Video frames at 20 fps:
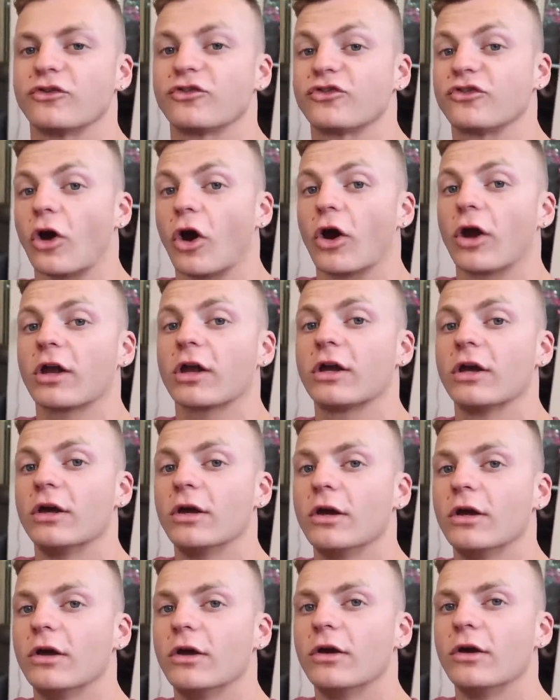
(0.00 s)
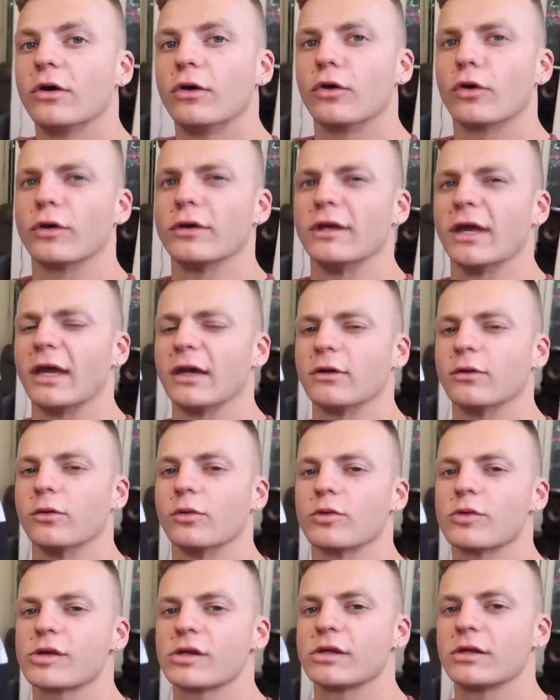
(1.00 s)
Shark or
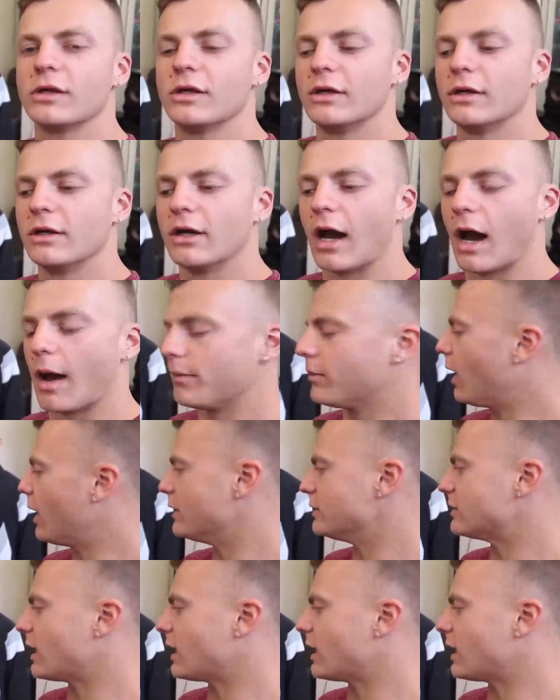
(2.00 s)
Yagels. I'm not